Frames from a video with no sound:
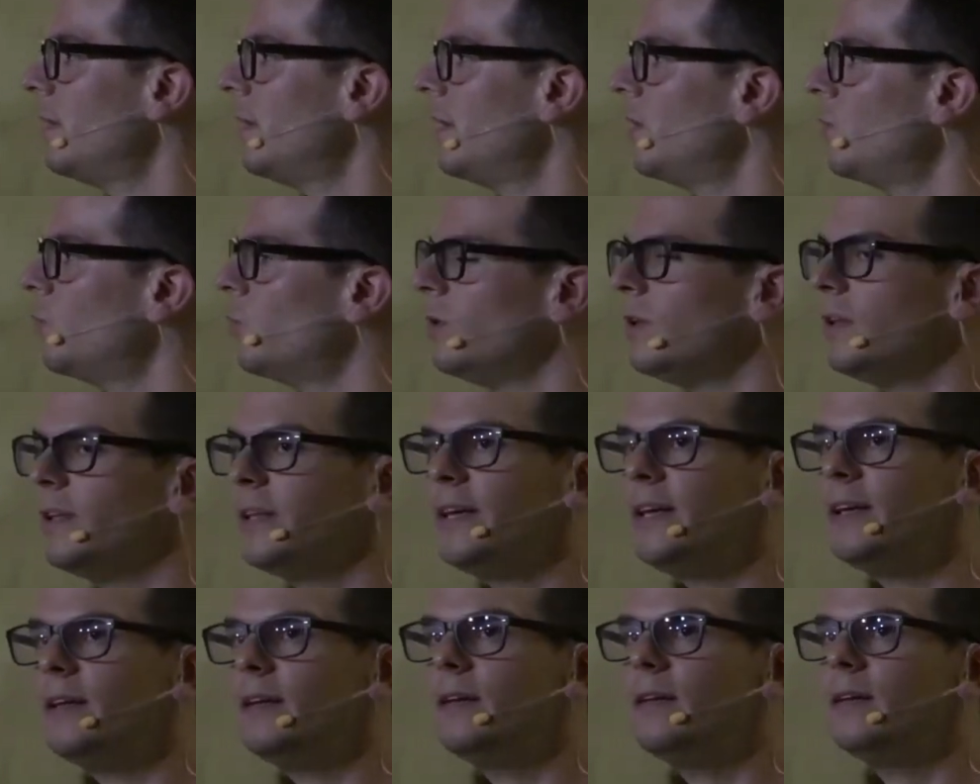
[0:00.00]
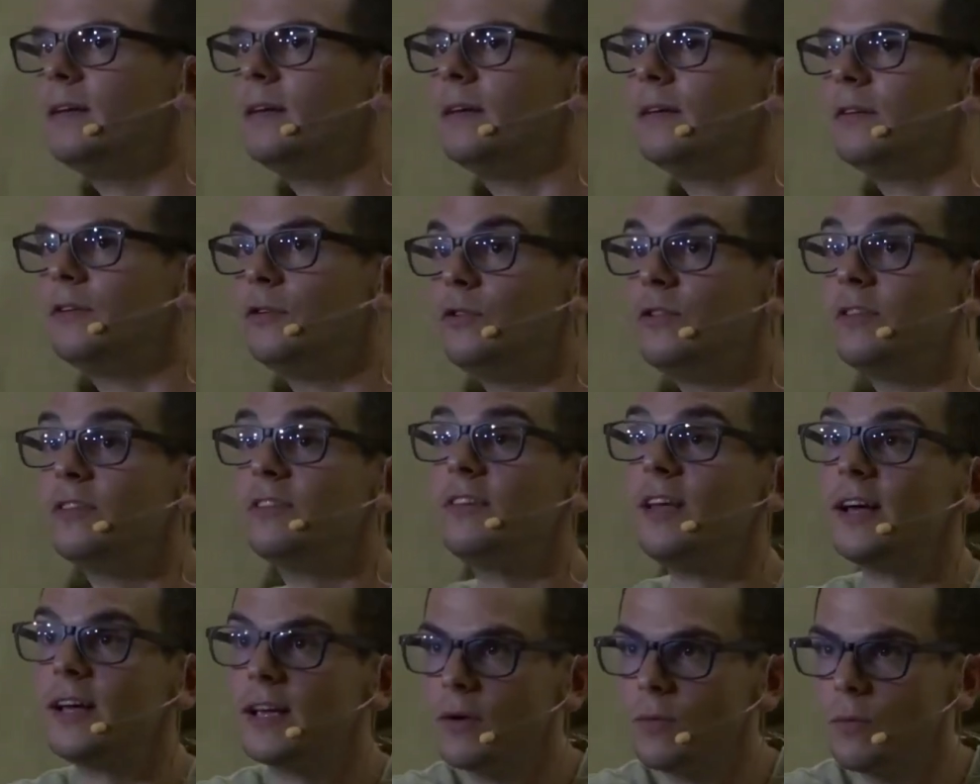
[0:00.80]
it will lead to the
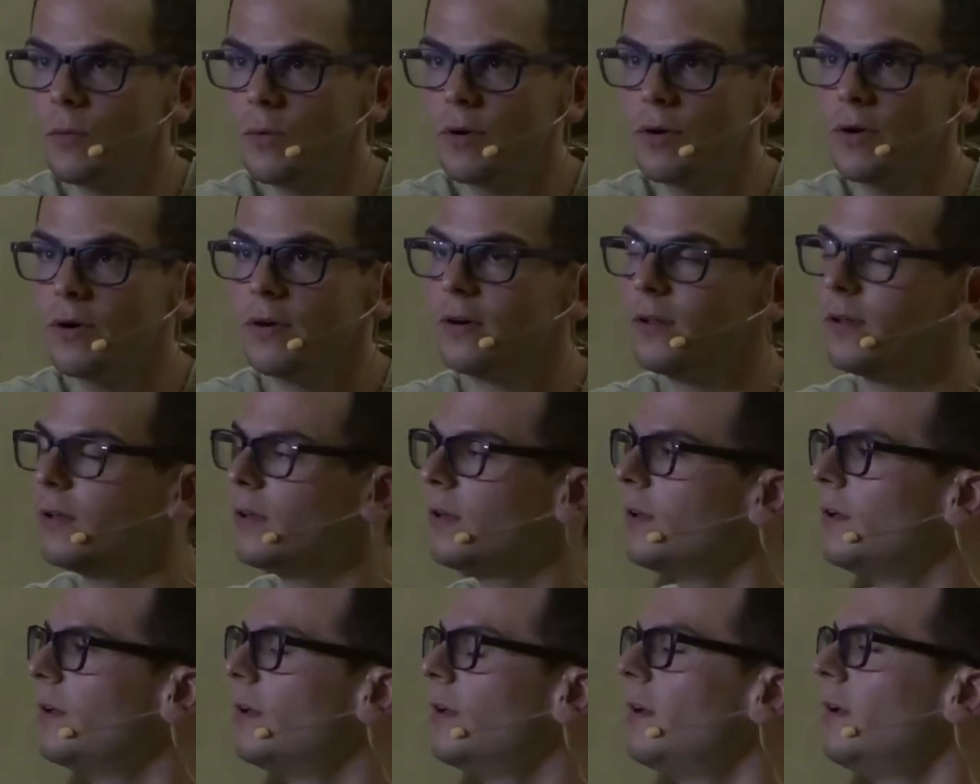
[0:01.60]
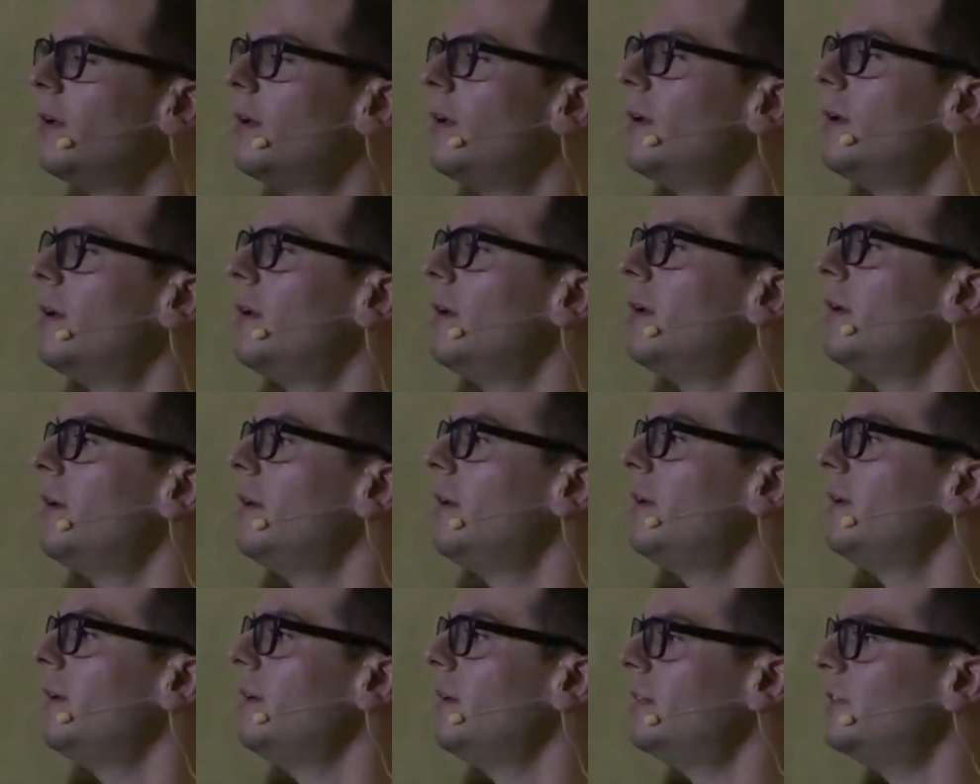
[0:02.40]
second word,
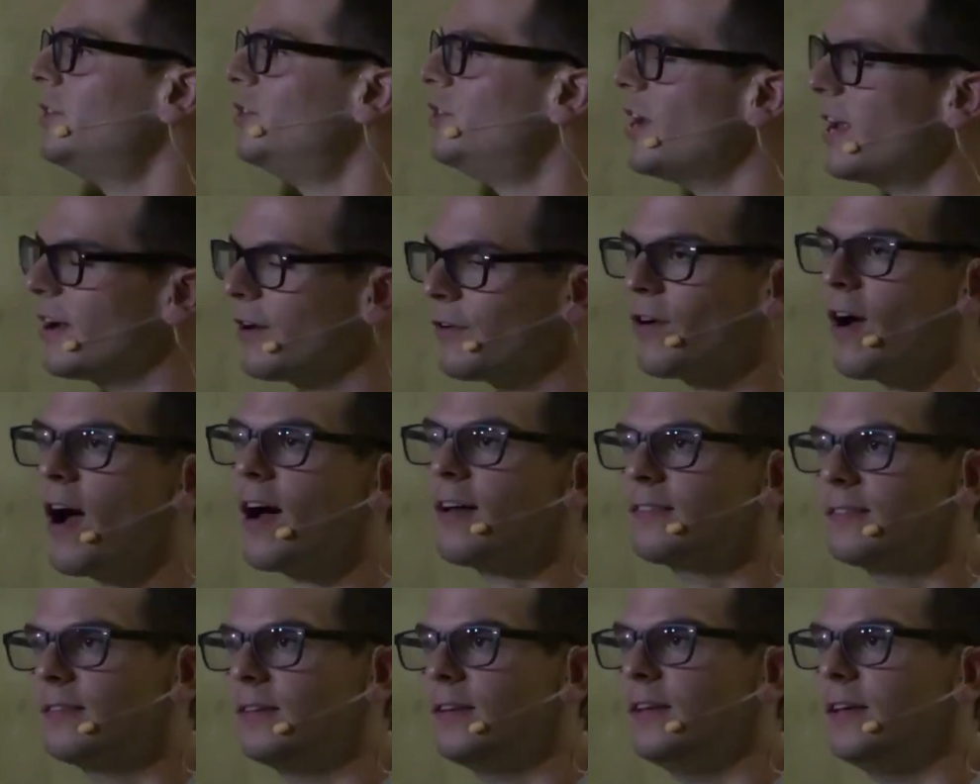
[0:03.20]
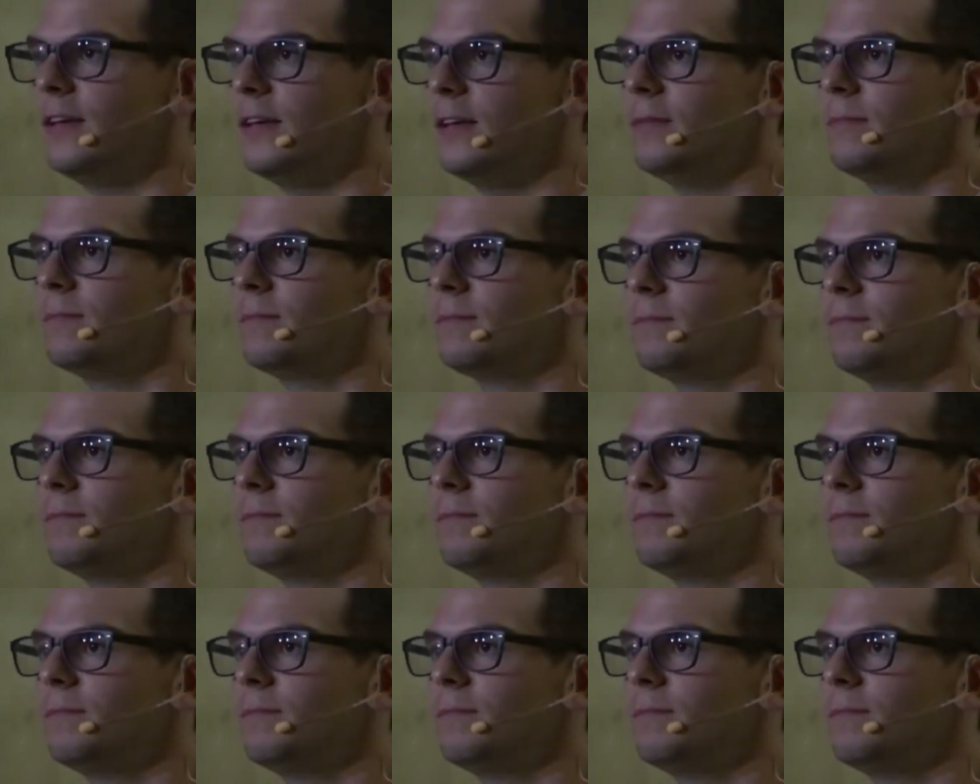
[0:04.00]
generosity.